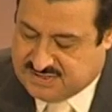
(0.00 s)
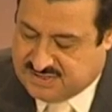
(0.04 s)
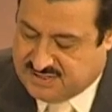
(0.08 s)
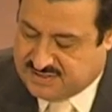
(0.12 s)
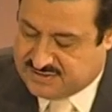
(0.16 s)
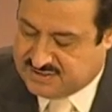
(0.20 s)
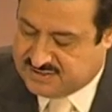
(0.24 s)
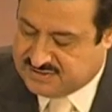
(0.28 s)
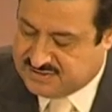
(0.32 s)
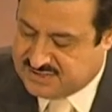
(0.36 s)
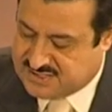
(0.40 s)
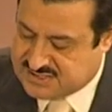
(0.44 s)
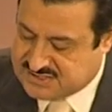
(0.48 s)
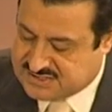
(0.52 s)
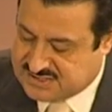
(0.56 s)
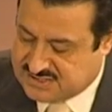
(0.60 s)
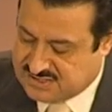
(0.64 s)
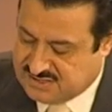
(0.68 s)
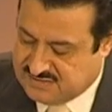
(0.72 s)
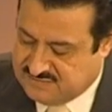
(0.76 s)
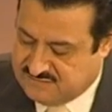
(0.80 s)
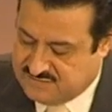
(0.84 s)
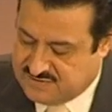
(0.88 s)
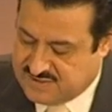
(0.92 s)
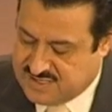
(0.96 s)
are
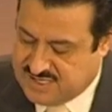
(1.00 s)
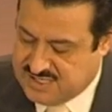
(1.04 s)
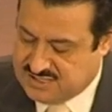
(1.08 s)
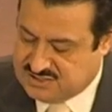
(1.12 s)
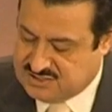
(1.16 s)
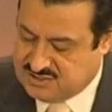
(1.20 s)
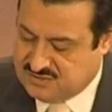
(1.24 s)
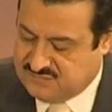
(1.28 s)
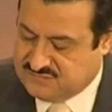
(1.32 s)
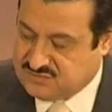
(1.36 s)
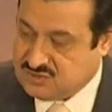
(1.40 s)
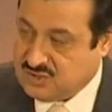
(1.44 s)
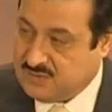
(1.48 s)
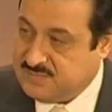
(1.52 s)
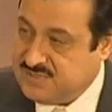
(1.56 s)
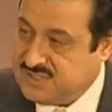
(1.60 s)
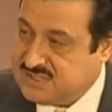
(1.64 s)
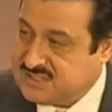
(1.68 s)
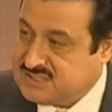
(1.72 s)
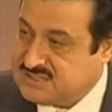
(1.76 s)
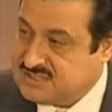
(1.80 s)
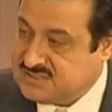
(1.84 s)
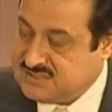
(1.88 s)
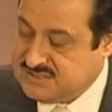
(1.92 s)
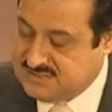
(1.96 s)
addressing a variety of
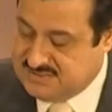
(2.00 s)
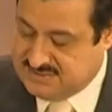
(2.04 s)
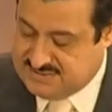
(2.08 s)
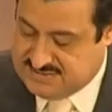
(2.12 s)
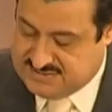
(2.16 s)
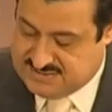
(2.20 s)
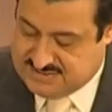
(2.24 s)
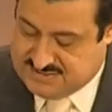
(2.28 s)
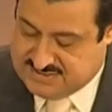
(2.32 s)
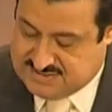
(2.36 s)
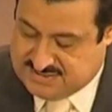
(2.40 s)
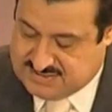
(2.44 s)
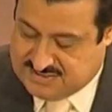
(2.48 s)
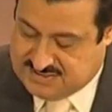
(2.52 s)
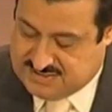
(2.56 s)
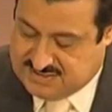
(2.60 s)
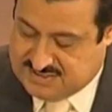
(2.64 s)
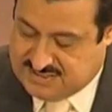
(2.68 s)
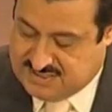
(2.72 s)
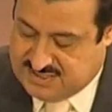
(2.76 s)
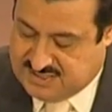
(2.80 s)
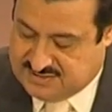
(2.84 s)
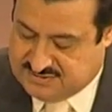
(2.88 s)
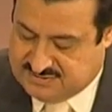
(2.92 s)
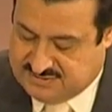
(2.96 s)
topics
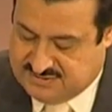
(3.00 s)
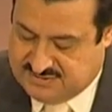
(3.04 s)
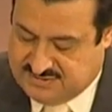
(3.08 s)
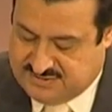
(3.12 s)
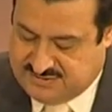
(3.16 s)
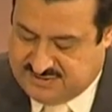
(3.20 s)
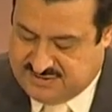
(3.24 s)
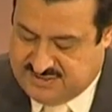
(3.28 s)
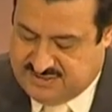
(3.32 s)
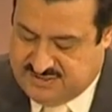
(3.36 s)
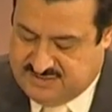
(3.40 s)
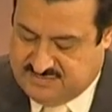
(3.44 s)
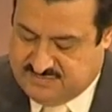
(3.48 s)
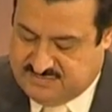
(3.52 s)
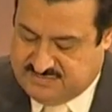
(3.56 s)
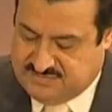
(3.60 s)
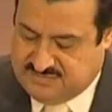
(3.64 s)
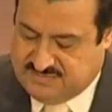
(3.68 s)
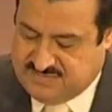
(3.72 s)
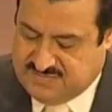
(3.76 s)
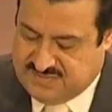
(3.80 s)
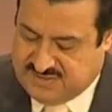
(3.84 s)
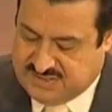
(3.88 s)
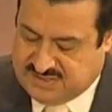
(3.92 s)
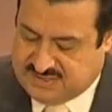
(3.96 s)
under the
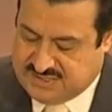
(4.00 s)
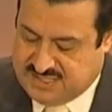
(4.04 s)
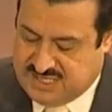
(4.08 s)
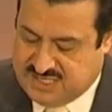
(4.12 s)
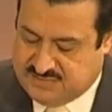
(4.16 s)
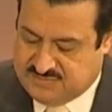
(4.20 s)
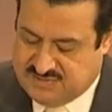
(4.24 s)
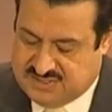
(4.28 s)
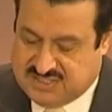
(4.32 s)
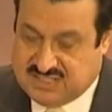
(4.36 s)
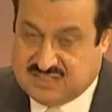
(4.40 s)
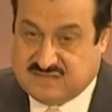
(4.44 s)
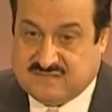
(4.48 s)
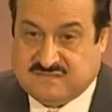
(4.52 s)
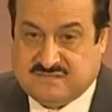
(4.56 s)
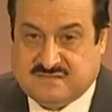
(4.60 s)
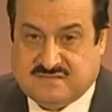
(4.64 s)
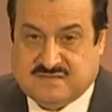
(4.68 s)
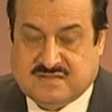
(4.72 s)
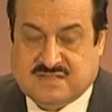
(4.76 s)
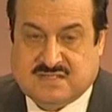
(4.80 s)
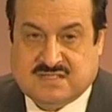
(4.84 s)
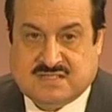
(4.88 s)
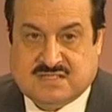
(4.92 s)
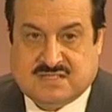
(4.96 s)
theme that I
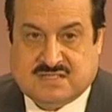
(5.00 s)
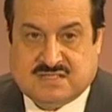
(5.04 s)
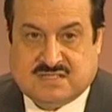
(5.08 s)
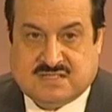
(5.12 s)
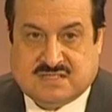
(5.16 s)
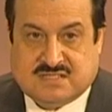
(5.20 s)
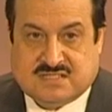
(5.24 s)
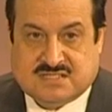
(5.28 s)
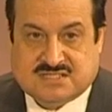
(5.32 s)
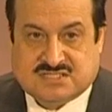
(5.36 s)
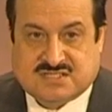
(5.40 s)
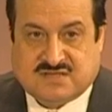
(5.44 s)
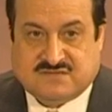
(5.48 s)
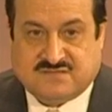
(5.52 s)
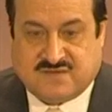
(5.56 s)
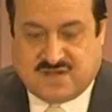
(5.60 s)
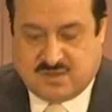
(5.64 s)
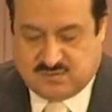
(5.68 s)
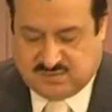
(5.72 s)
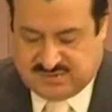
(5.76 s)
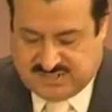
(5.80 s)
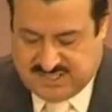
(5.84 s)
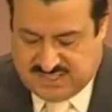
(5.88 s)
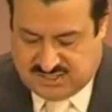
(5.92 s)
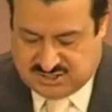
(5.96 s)
believe is the
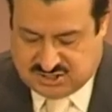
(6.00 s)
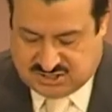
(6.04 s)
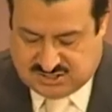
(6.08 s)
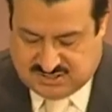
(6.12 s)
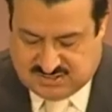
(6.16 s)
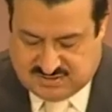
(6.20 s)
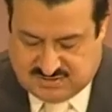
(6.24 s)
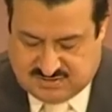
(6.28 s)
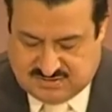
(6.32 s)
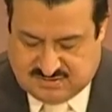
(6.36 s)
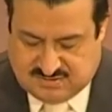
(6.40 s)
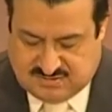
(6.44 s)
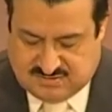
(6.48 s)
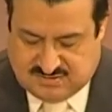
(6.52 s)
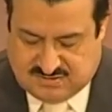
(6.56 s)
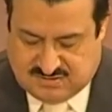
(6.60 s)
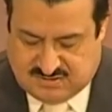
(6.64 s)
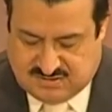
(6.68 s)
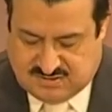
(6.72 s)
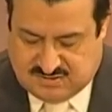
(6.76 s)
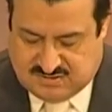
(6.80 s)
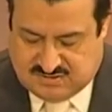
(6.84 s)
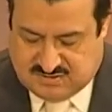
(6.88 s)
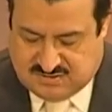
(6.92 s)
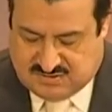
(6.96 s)
foundation
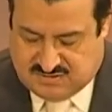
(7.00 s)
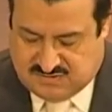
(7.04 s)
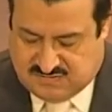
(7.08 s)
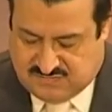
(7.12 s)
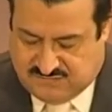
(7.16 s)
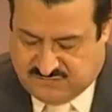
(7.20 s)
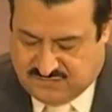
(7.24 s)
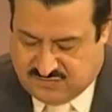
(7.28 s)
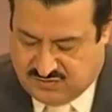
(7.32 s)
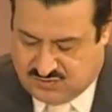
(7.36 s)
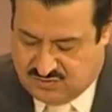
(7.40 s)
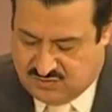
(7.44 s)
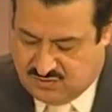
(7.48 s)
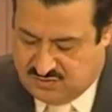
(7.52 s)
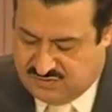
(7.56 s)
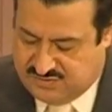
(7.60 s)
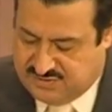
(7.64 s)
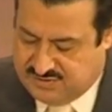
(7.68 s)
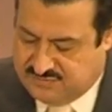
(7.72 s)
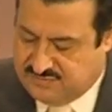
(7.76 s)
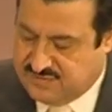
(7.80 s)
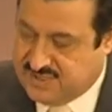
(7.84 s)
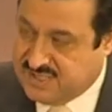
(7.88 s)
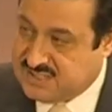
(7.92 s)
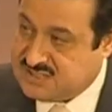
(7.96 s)
for all
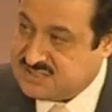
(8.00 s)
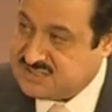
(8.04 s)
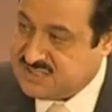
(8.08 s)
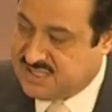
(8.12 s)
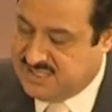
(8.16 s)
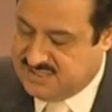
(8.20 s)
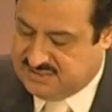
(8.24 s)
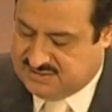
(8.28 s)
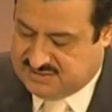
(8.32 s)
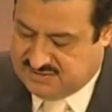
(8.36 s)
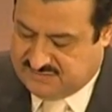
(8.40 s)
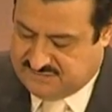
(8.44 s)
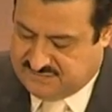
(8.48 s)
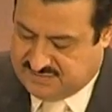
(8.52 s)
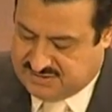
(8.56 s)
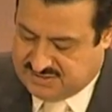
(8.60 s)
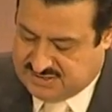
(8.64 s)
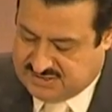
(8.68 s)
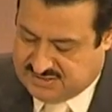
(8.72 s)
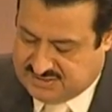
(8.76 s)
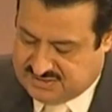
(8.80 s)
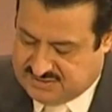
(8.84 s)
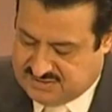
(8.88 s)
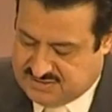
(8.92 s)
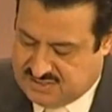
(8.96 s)
the great
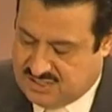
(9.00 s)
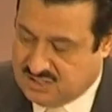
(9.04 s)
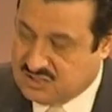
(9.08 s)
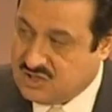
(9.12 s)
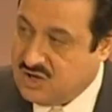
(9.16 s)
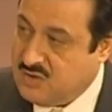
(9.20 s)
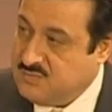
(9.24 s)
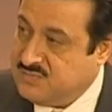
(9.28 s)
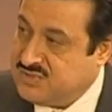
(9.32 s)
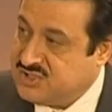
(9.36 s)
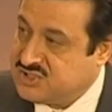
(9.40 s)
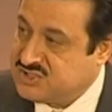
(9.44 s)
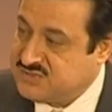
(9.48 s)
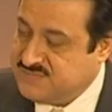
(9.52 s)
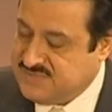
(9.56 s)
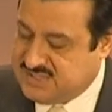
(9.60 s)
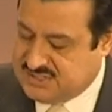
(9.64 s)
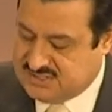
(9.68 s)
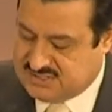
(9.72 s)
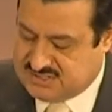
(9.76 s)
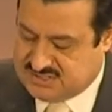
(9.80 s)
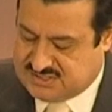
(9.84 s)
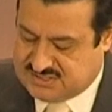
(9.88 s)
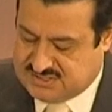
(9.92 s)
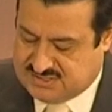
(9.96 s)
scientific
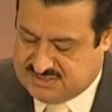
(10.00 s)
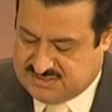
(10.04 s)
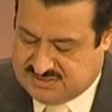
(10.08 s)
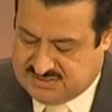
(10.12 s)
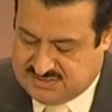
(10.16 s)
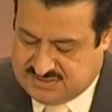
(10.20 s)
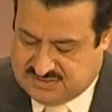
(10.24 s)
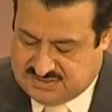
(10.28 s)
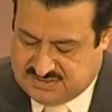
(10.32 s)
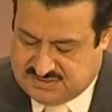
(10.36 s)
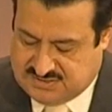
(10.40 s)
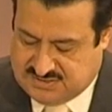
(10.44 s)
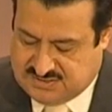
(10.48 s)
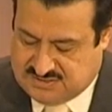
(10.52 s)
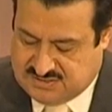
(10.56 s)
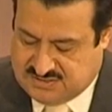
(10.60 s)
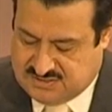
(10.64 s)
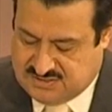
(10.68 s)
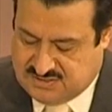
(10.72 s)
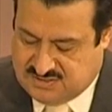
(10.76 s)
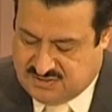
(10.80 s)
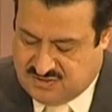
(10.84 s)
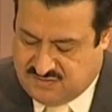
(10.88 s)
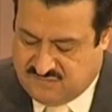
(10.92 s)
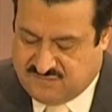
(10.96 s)
accomplishments
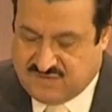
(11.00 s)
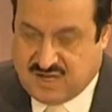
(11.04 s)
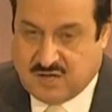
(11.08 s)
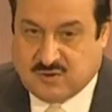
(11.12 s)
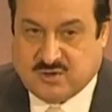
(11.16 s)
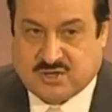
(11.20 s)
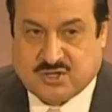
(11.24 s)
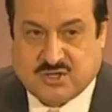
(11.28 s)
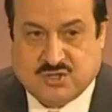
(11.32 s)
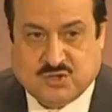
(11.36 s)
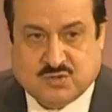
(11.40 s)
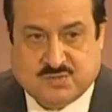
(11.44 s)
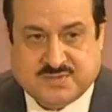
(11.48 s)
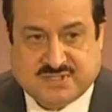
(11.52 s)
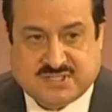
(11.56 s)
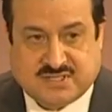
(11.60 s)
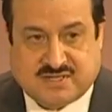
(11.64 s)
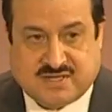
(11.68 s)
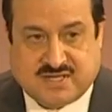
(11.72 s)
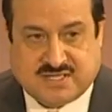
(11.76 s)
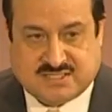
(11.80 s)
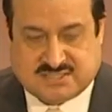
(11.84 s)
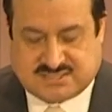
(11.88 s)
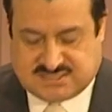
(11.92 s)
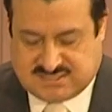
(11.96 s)
of our human
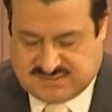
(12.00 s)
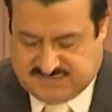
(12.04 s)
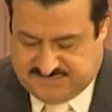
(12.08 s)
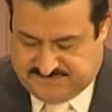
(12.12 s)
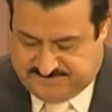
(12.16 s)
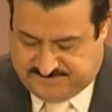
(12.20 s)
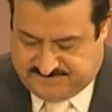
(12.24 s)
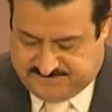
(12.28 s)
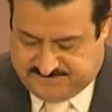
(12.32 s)
race.